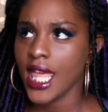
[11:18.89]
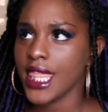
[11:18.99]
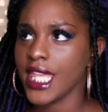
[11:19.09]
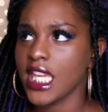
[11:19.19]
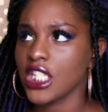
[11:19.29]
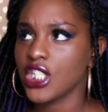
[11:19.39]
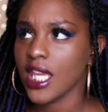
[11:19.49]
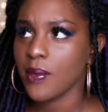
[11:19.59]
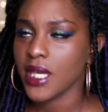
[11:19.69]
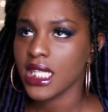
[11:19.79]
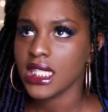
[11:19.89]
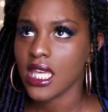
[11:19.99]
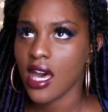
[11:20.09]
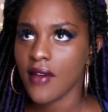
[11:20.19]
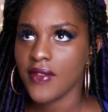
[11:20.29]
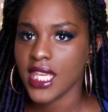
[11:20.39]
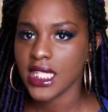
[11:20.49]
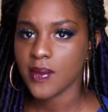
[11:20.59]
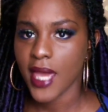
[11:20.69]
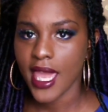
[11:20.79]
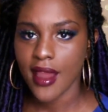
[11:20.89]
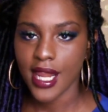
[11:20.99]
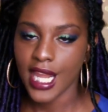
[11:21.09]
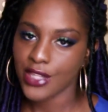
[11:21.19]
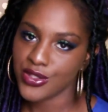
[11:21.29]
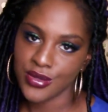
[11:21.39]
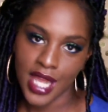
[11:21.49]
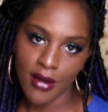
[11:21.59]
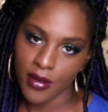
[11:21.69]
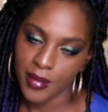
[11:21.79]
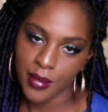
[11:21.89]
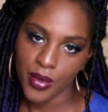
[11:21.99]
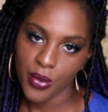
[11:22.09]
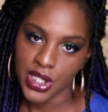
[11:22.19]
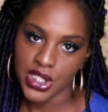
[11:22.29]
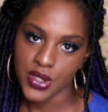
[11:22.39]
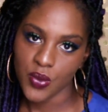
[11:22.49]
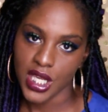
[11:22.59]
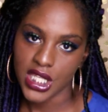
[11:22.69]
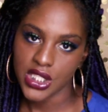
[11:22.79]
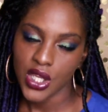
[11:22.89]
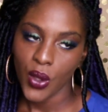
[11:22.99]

The cheapest of these pair, and I do not remember which is which,